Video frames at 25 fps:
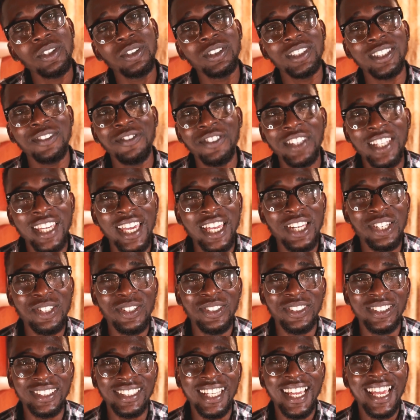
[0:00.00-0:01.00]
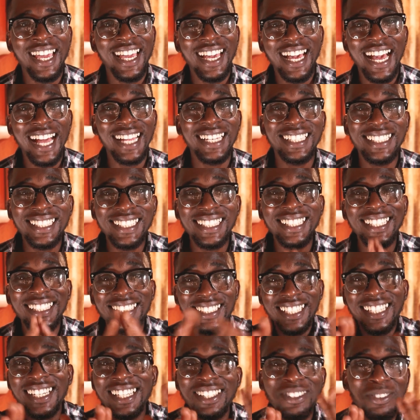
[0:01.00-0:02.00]
notifications can
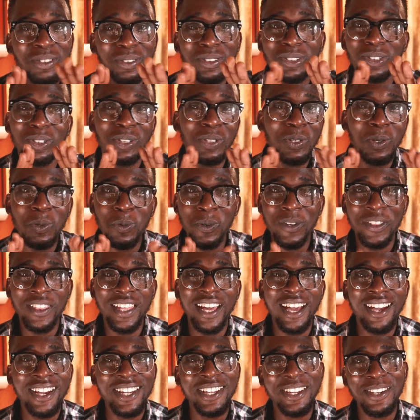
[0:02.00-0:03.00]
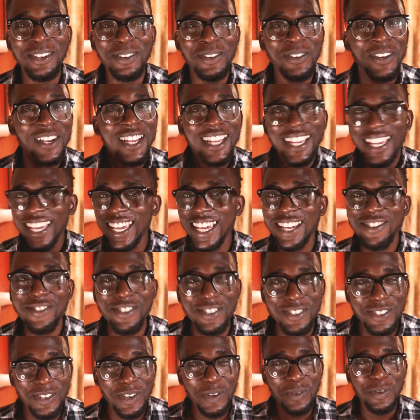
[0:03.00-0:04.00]
easily do to you without you
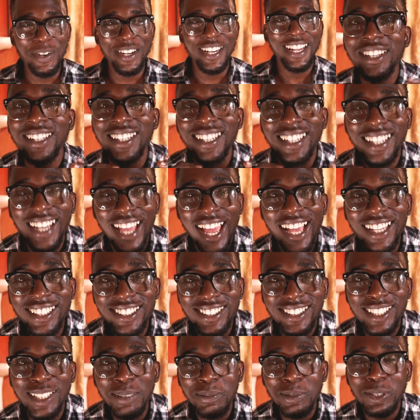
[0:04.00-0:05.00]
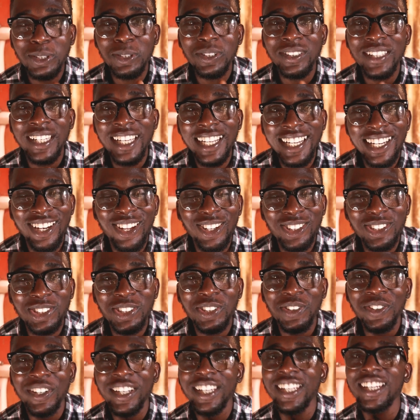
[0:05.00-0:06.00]
even knowing. The next tip to
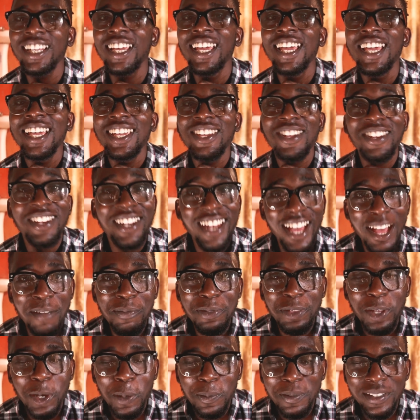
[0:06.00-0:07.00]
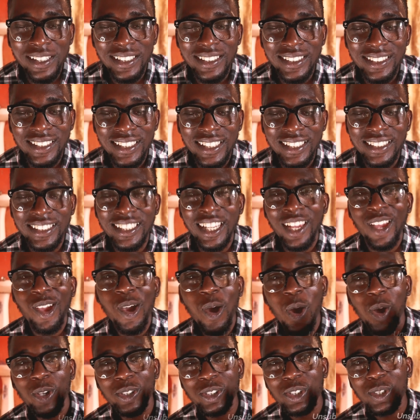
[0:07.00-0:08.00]
decluttering your laptop is this:
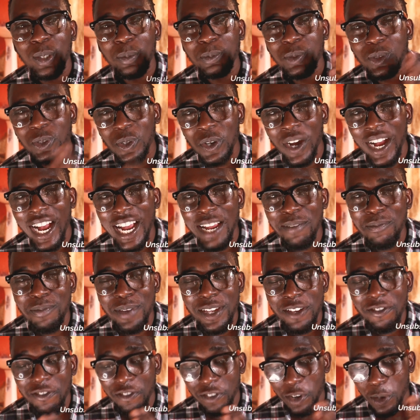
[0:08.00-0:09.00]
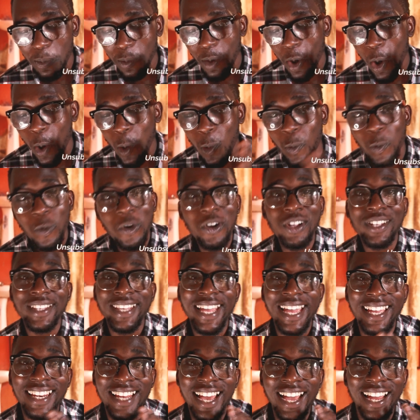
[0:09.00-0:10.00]
unsubscribing from
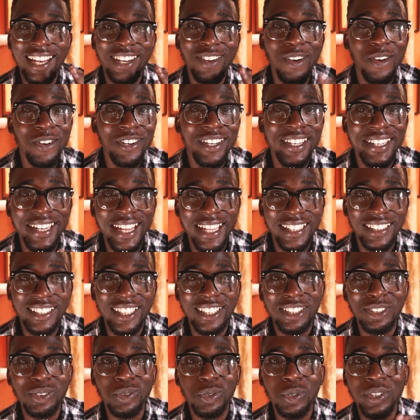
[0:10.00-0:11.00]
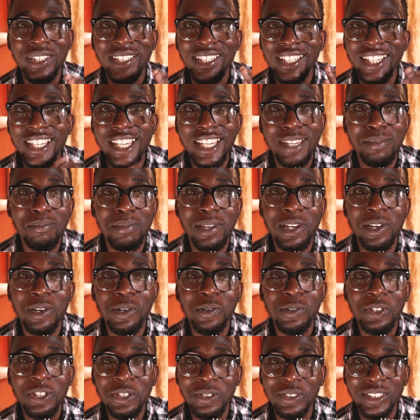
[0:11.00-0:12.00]
unwanted and unnecessary
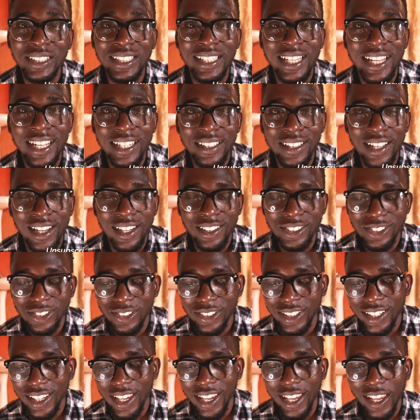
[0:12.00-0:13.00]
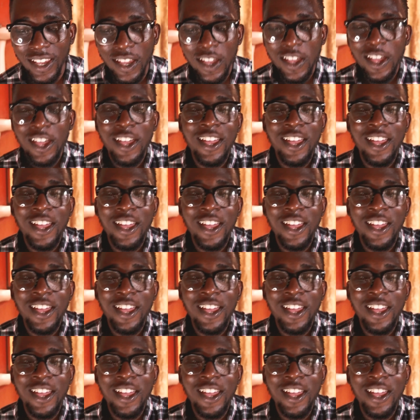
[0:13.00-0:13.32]
email newsletters. Okay,